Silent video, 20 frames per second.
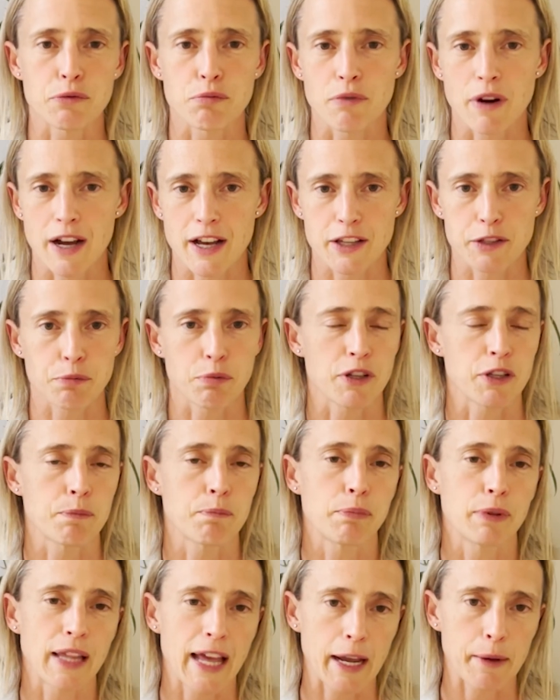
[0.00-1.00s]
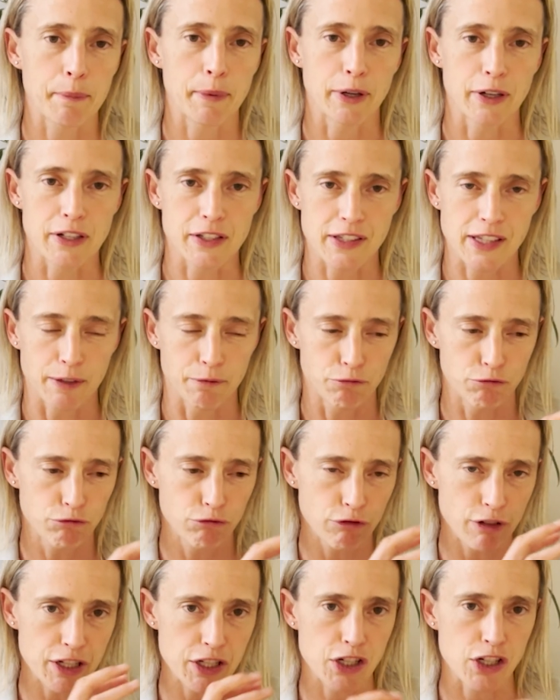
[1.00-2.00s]
raspberries, blackberries, they're
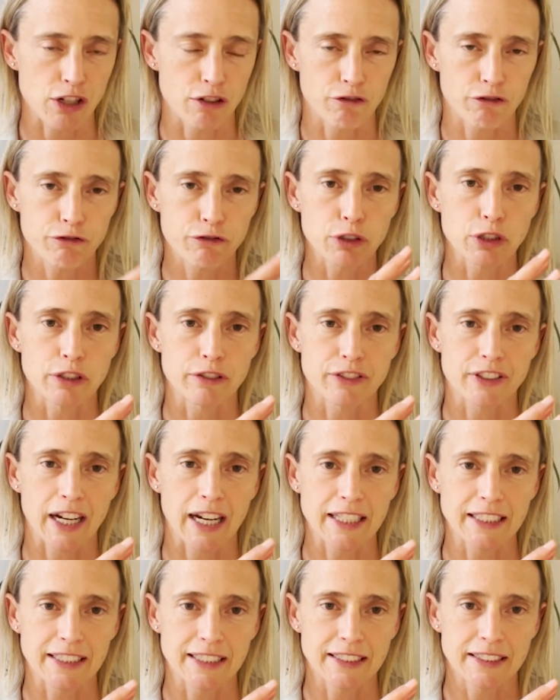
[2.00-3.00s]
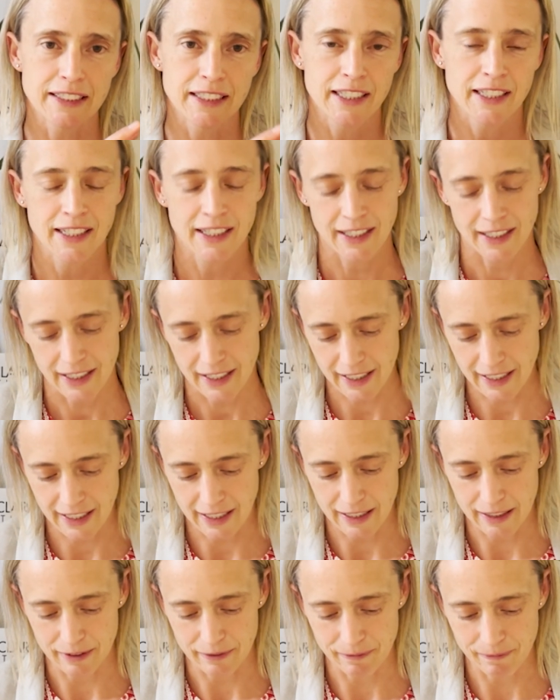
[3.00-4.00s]
rich and full of colour.
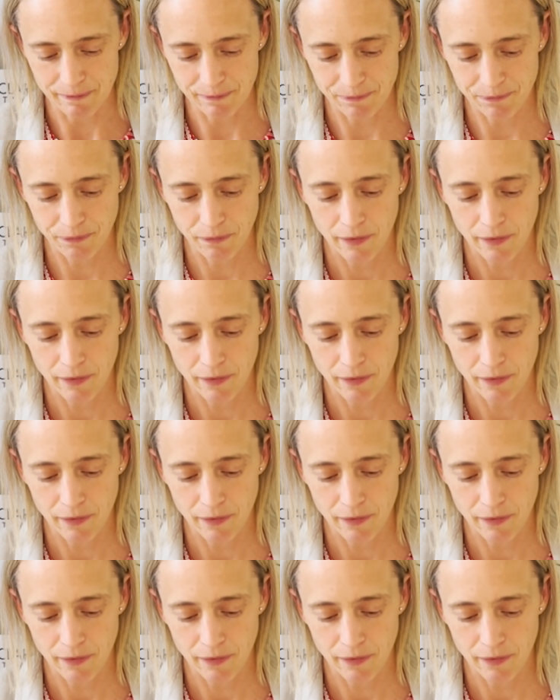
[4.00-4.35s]
And